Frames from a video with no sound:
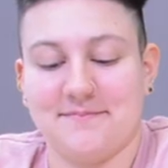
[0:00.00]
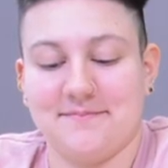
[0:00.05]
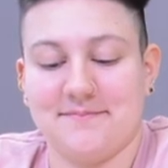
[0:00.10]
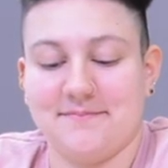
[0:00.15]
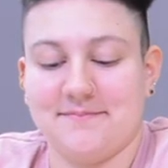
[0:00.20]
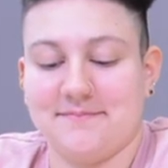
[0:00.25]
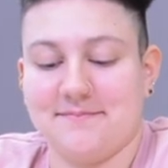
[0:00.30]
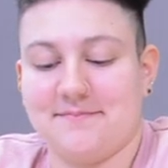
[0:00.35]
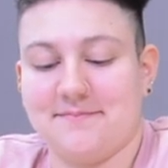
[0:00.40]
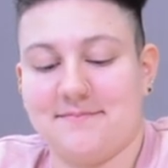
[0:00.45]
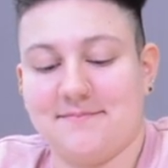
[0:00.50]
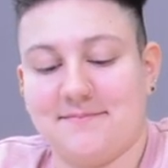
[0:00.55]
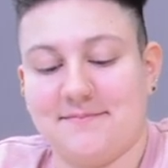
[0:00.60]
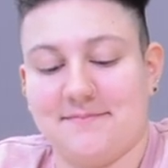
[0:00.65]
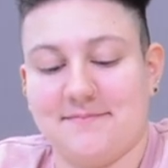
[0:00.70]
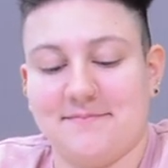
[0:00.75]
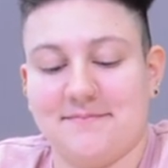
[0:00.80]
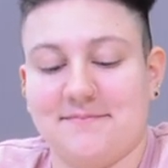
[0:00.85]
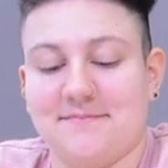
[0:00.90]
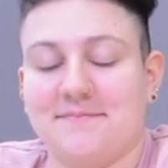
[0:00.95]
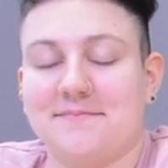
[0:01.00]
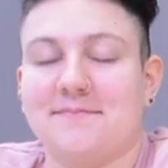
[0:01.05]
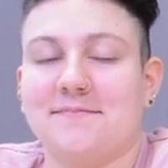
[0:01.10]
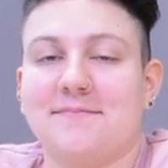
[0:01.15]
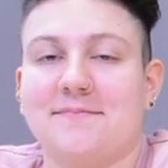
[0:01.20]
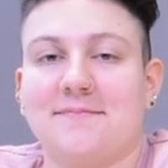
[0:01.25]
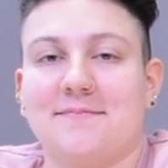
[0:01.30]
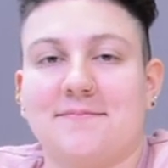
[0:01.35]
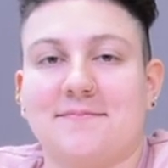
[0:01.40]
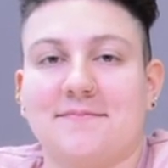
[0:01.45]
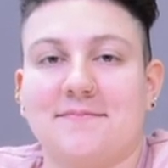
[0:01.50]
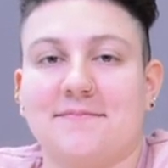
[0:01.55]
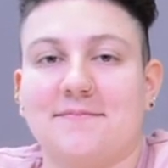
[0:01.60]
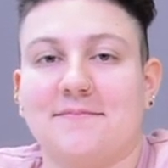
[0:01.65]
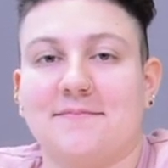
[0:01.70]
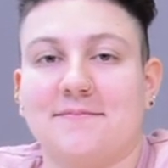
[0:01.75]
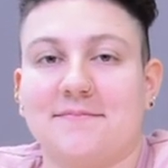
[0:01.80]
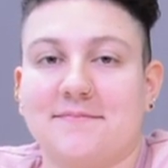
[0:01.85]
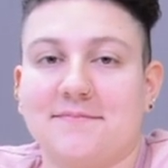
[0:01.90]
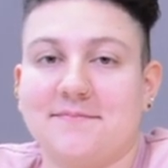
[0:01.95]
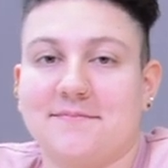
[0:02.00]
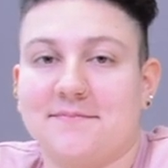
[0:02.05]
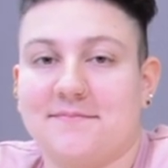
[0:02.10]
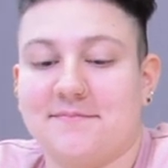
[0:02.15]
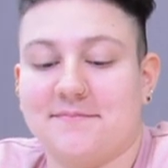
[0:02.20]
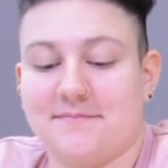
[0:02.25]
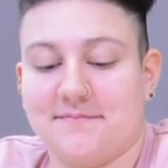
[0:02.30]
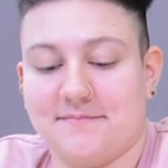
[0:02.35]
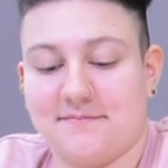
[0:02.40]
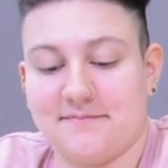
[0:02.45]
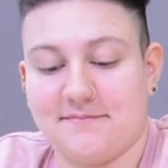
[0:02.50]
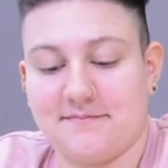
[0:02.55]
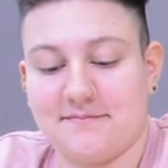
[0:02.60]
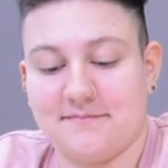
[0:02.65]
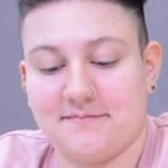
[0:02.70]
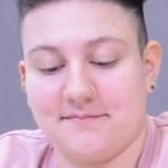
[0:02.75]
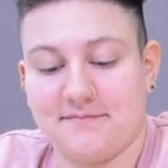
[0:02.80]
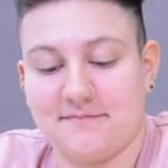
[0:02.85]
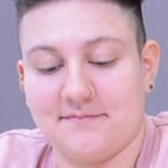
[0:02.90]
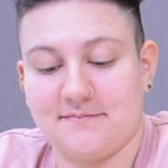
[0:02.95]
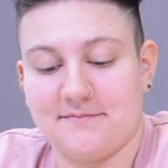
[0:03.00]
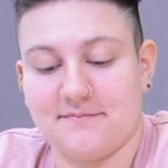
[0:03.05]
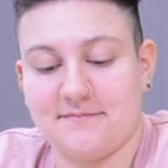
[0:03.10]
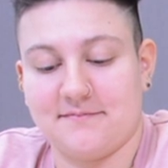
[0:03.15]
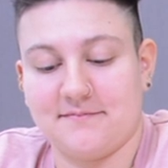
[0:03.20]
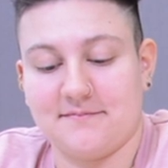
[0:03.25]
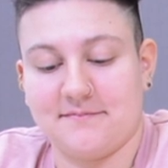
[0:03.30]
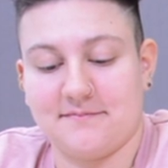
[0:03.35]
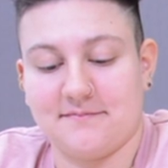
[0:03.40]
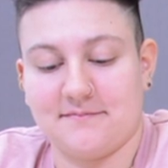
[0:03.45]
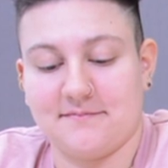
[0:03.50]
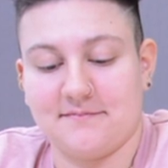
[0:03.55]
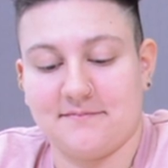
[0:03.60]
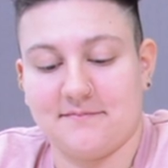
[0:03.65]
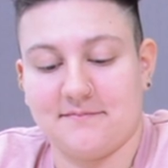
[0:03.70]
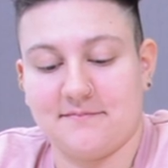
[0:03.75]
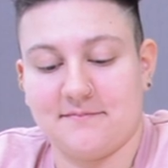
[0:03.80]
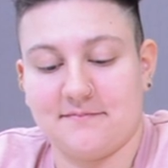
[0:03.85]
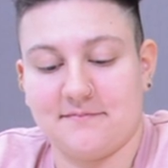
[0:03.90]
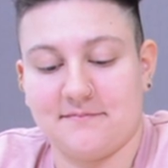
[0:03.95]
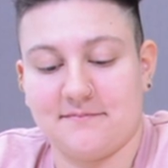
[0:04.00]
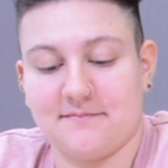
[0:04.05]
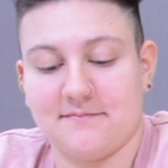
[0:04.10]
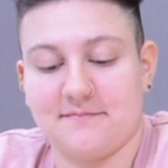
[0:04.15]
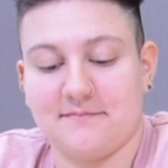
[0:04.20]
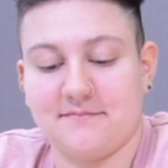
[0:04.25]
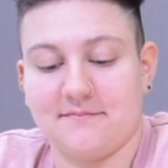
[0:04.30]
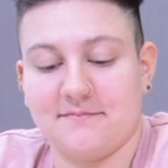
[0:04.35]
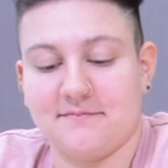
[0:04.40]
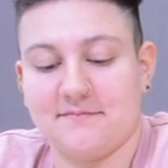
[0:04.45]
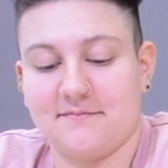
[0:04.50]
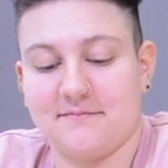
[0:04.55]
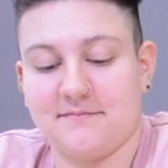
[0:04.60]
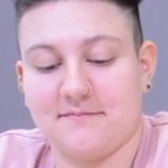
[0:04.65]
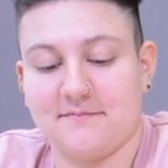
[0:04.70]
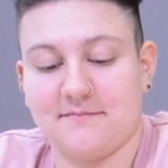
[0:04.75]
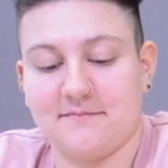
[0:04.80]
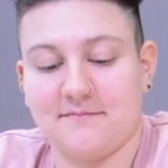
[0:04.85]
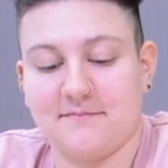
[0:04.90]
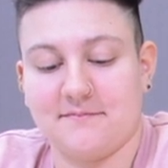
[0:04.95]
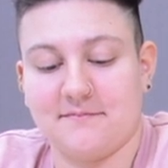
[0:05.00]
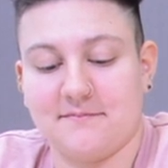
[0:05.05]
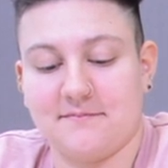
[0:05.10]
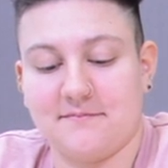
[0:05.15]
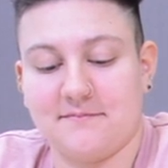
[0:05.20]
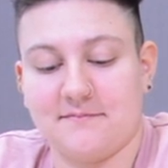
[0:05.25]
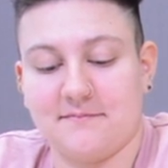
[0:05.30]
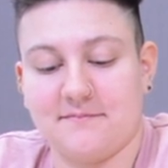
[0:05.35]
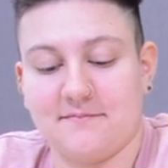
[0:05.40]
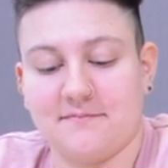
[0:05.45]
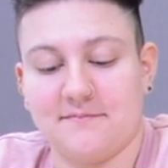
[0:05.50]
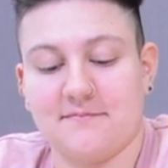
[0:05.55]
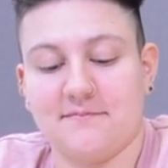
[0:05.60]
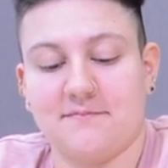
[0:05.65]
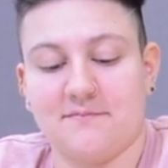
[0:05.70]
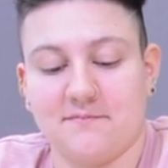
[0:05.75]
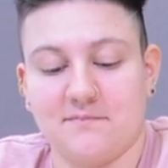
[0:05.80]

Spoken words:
(not speaking)